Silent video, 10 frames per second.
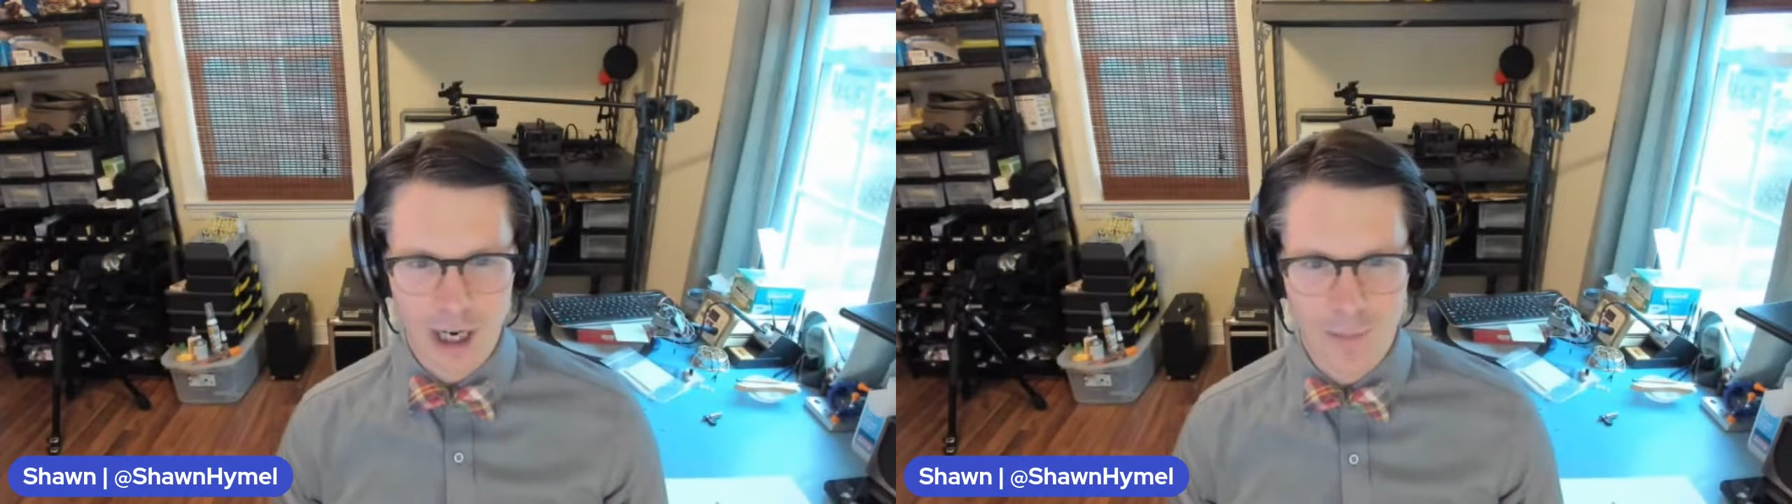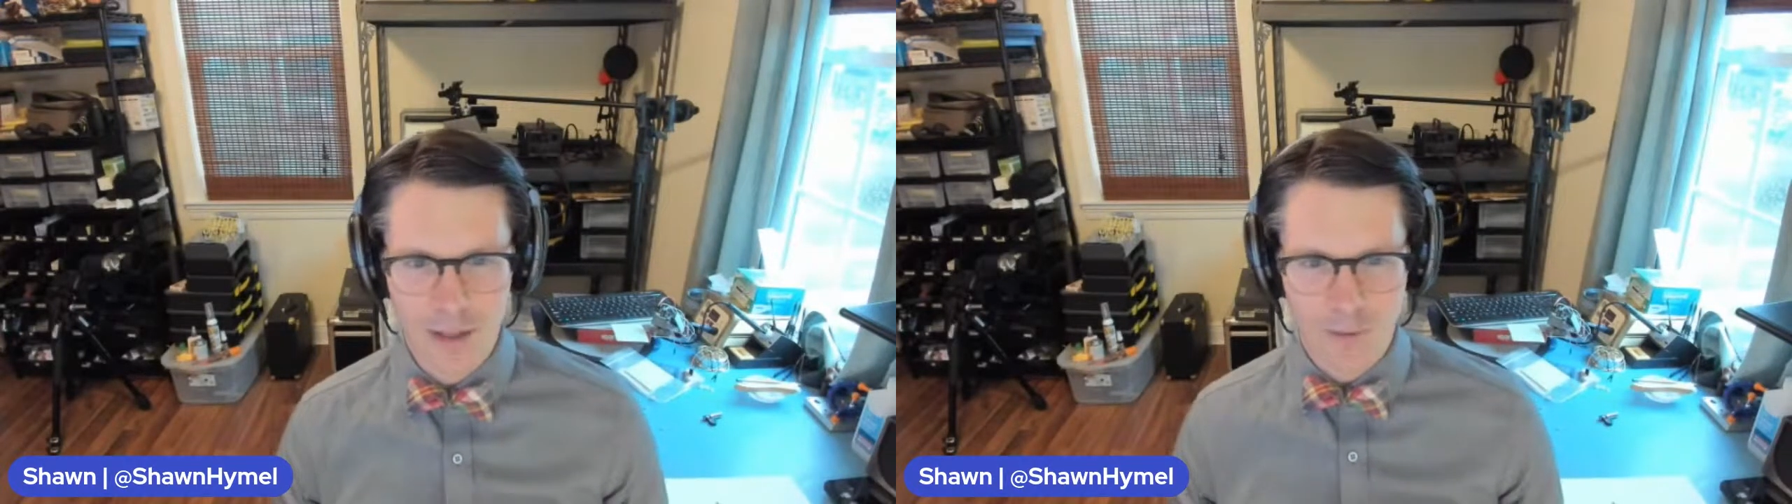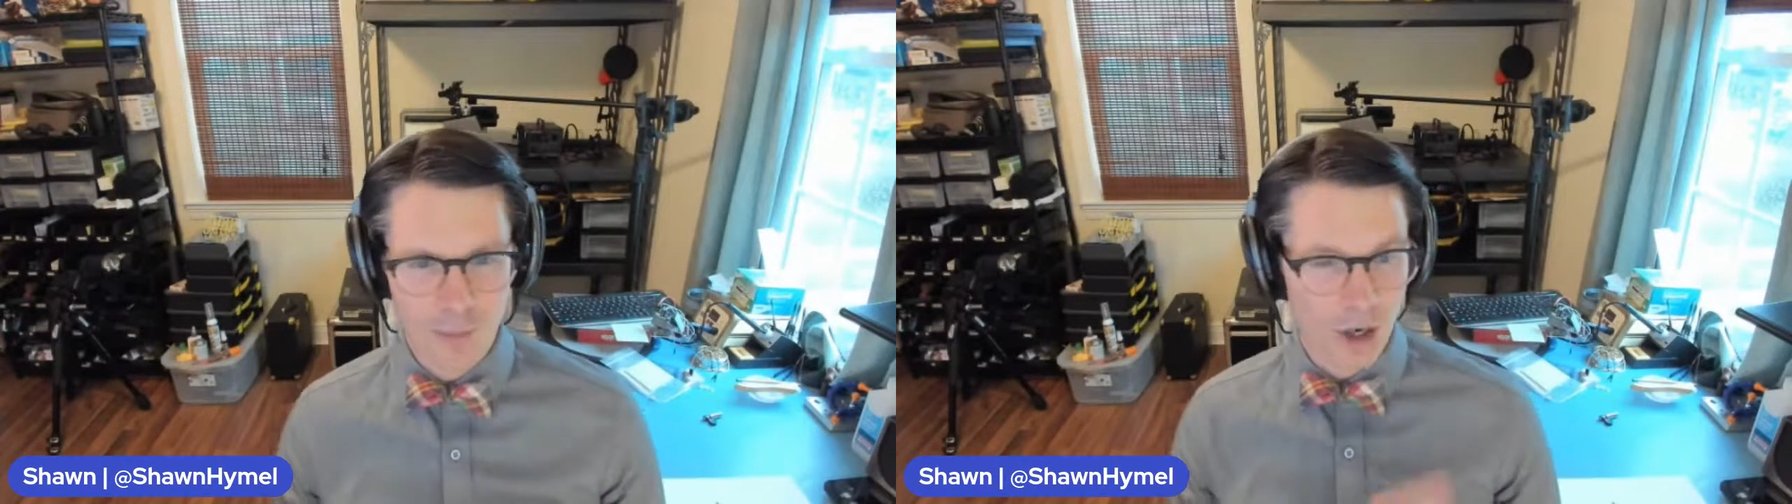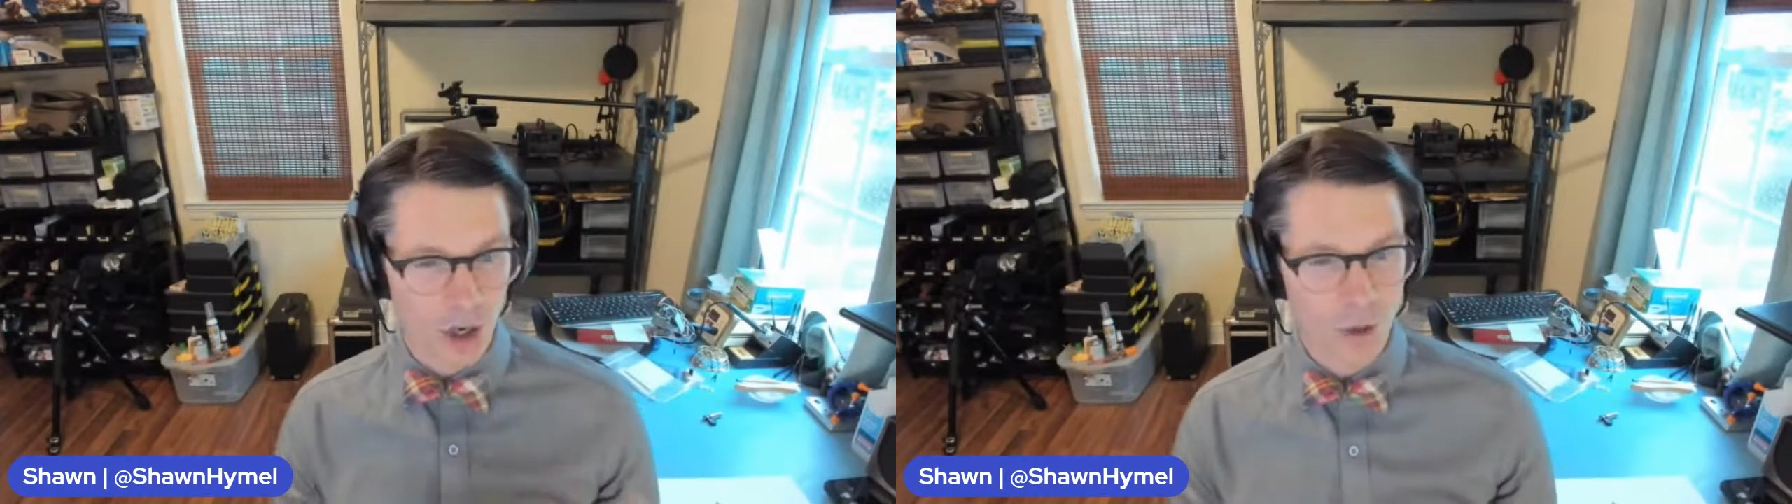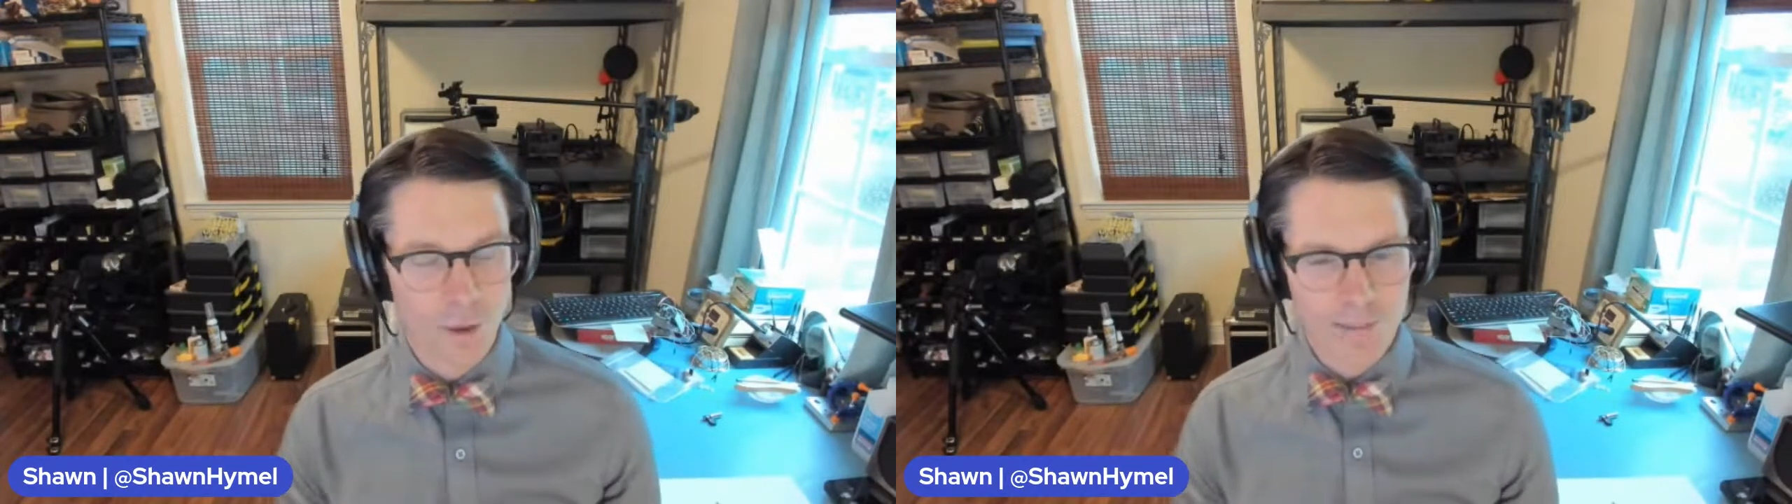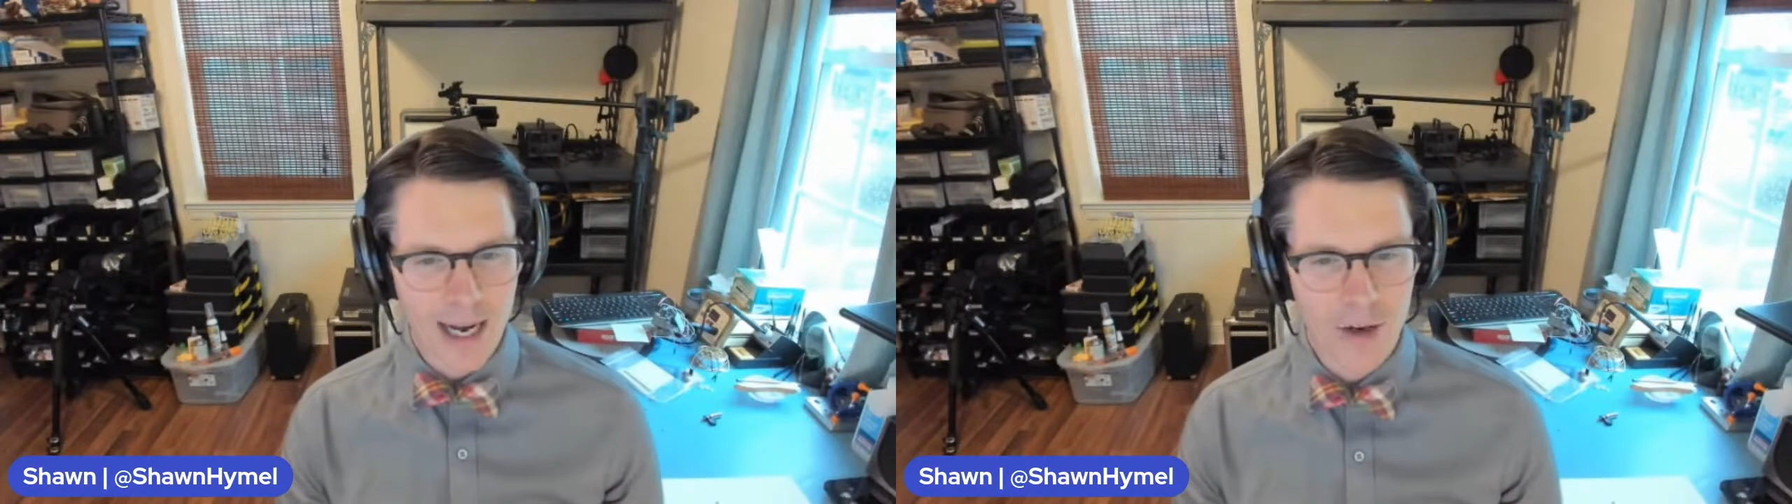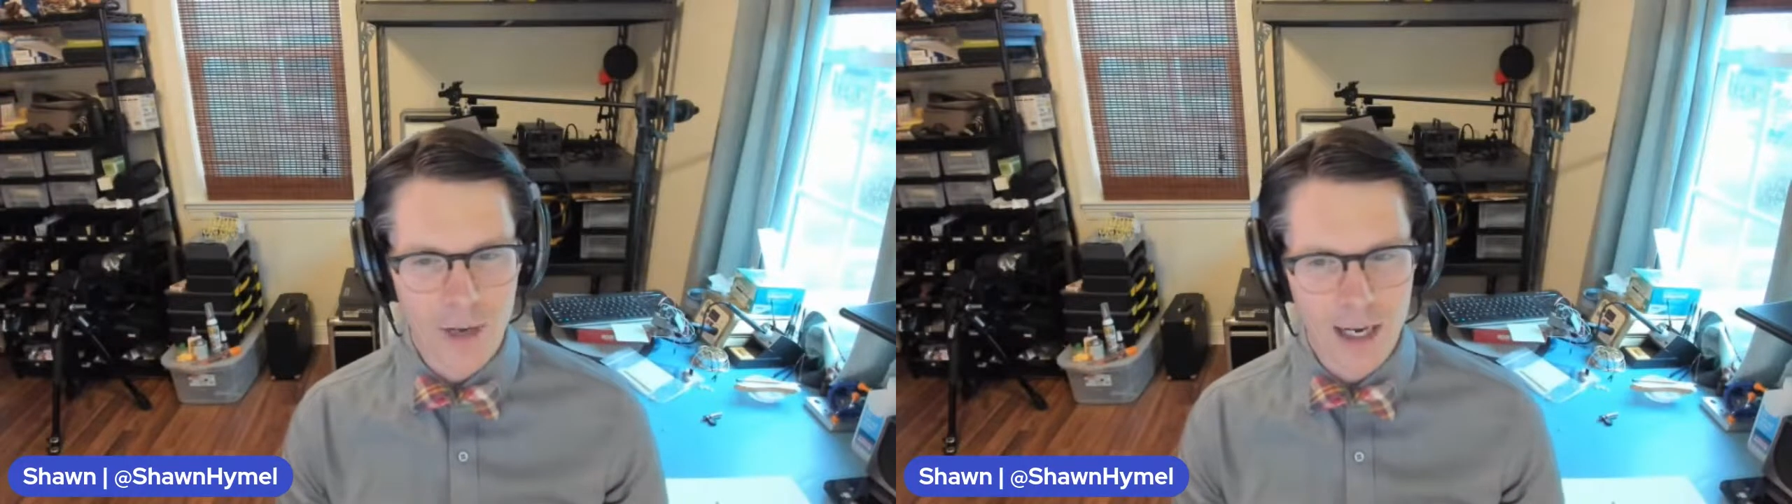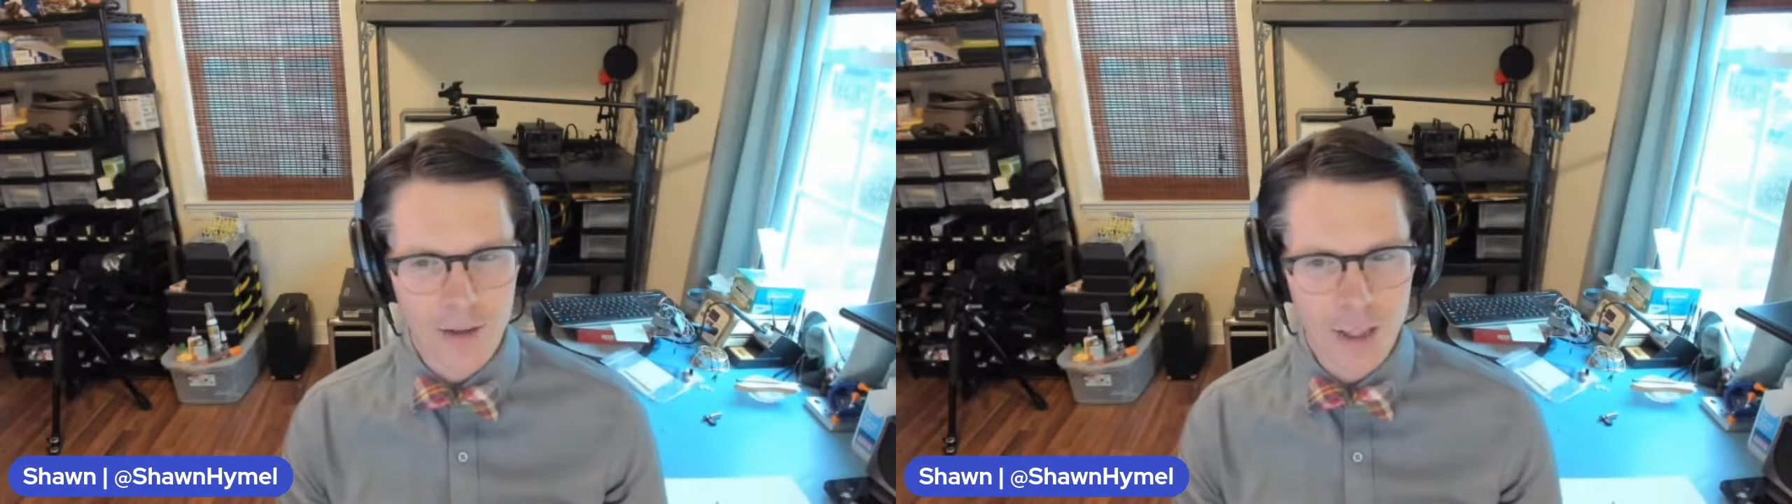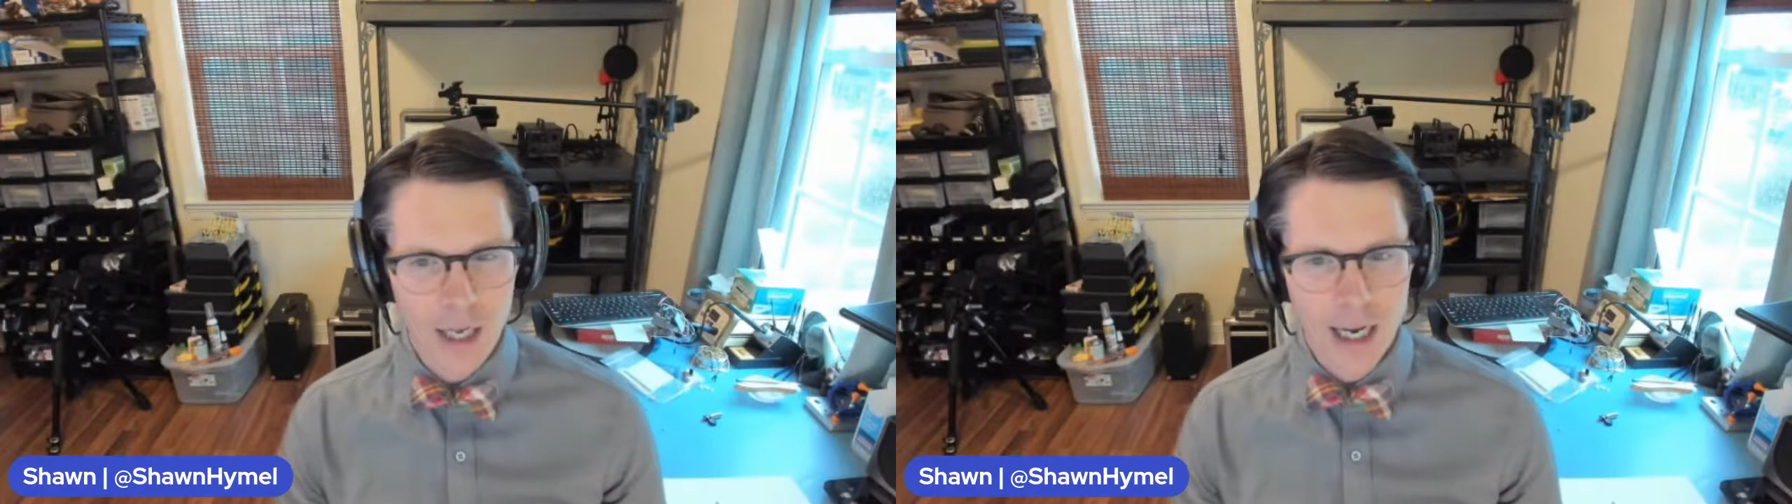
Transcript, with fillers: coming from the hardware background,